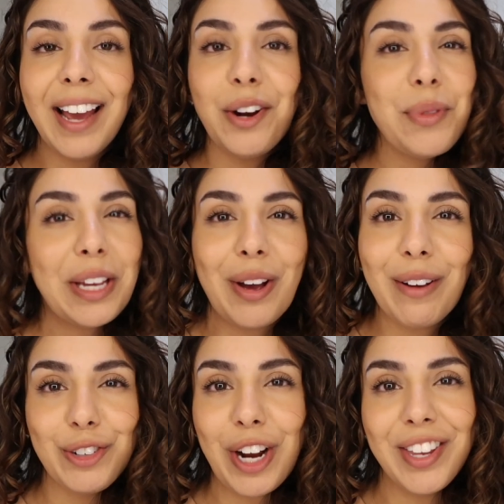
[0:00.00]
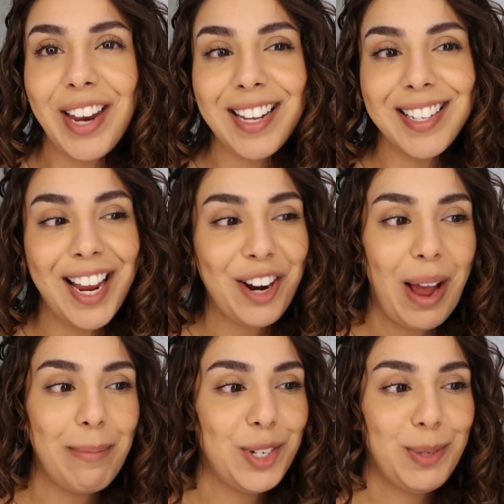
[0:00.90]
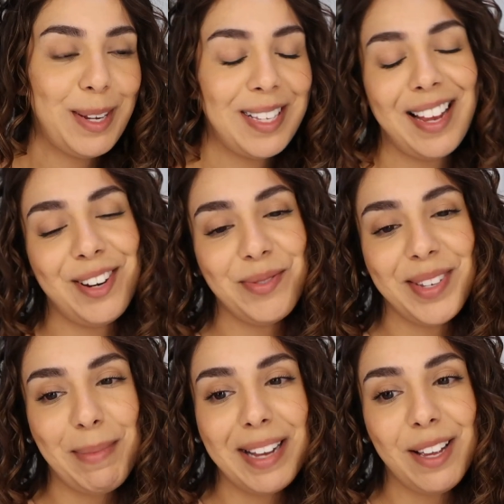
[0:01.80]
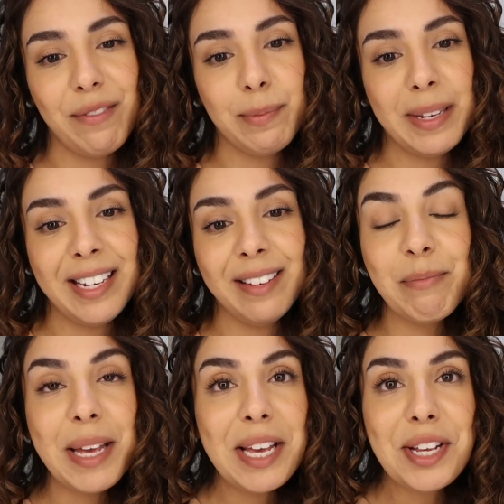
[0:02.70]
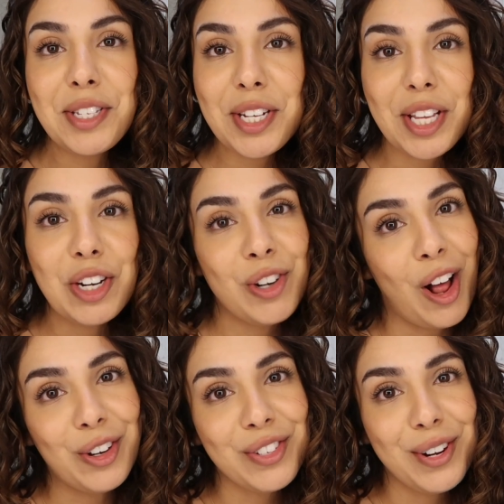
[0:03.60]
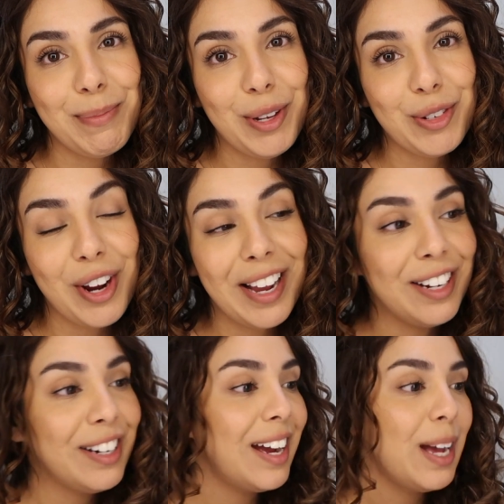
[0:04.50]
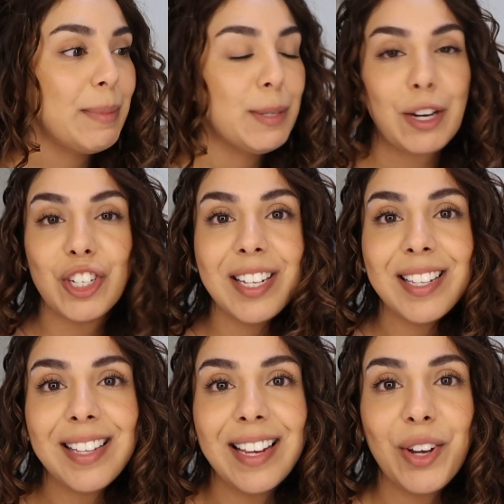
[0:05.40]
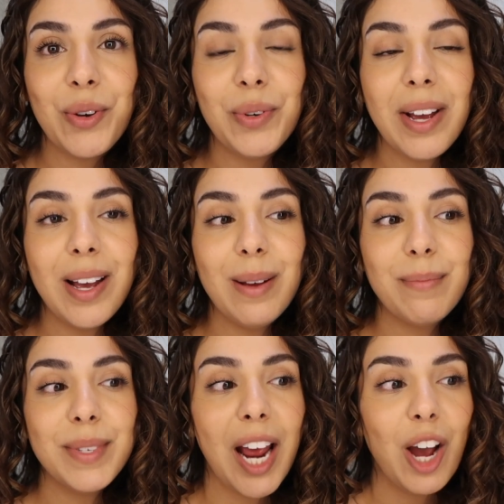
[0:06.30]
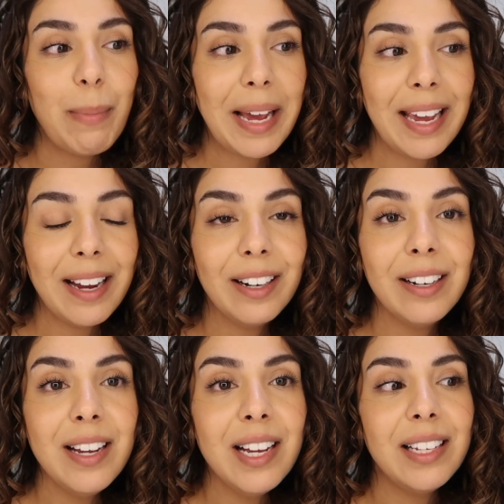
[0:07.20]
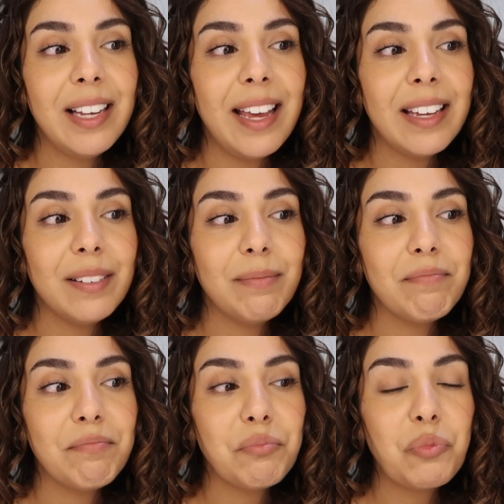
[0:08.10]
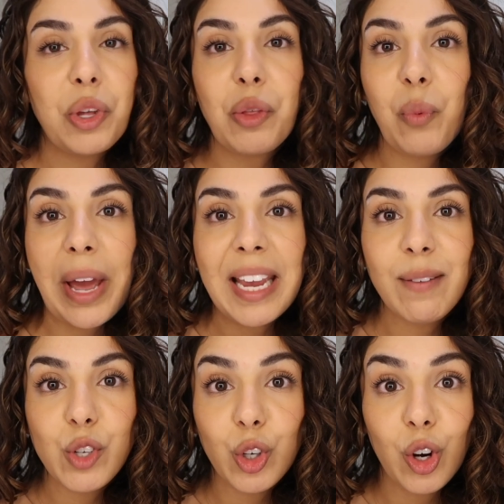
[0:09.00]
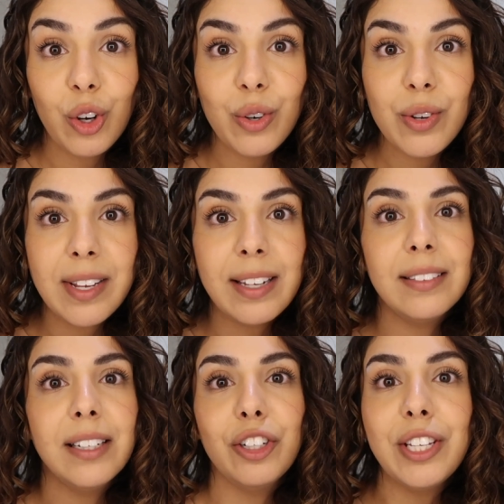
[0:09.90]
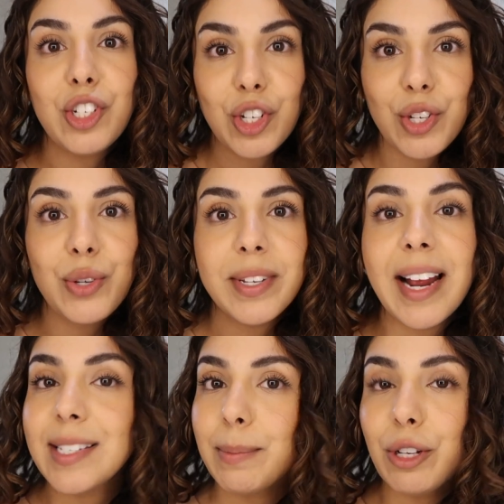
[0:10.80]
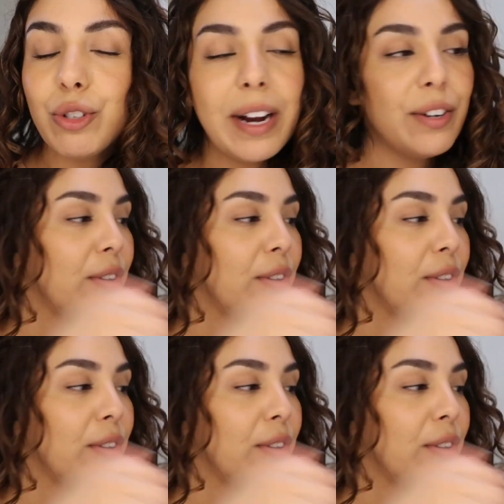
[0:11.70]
I don't think I'll ever try the Dyson Airwrap, just because I don't see myself spending $600 on a blow dryer, especially since I don't style my hair like with waves or curls. I literally just use it as a blow dryer.